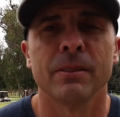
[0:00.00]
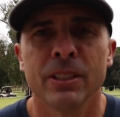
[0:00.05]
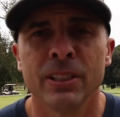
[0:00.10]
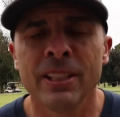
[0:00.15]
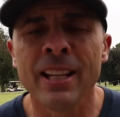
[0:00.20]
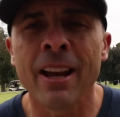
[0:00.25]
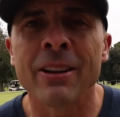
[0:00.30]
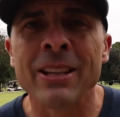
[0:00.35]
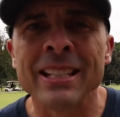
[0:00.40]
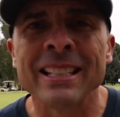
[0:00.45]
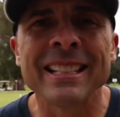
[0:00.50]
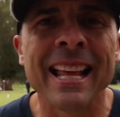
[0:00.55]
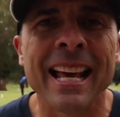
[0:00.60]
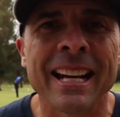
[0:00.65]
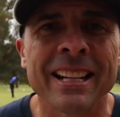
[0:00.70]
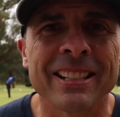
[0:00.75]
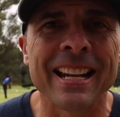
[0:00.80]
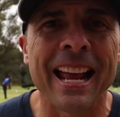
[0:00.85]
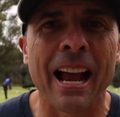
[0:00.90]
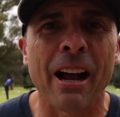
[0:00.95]
See how easy
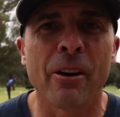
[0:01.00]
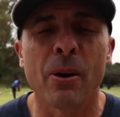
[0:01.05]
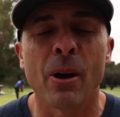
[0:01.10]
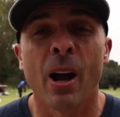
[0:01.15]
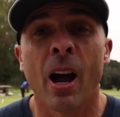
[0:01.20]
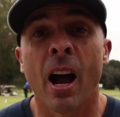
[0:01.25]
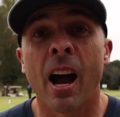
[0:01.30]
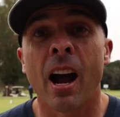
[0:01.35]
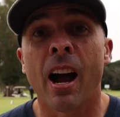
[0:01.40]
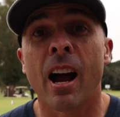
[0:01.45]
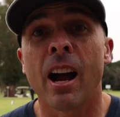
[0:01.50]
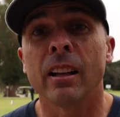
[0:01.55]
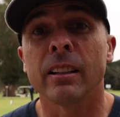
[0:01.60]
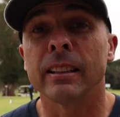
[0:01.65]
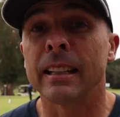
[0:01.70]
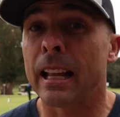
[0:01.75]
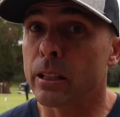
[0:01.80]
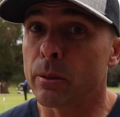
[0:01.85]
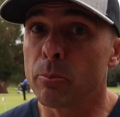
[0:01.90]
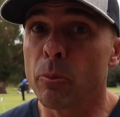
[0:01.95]
that is now? Uh,
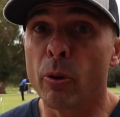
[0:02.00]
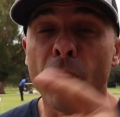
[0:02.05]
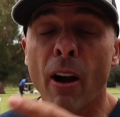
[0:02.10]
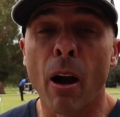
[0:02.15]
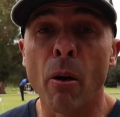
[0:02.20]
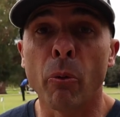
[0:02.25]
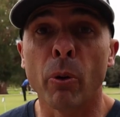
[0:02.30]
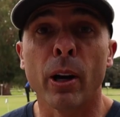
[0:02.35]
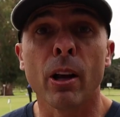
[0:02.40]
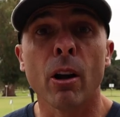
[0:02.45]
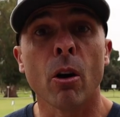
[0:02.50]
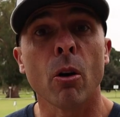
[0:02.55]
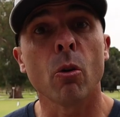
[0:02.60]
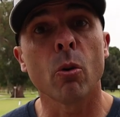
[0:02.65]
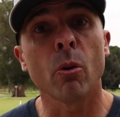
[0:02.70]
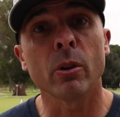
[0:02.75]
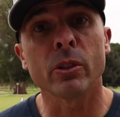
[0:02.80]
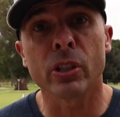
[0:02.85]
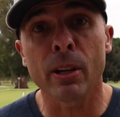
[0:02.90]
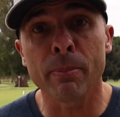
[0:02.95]
let's move on, we're gonna
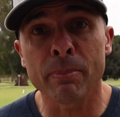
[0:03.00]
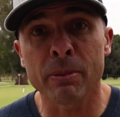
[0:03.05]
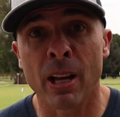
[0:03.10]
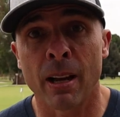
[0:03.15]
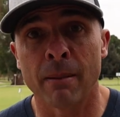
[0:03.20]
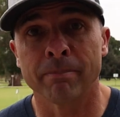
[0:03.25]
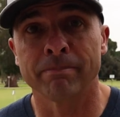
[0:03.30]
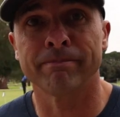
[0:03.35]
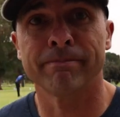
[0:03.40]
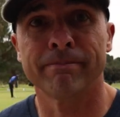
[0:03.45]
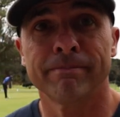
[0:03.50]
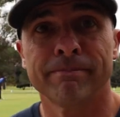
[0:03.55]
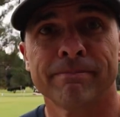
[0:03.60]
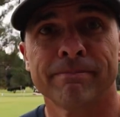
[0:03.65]
go chip some.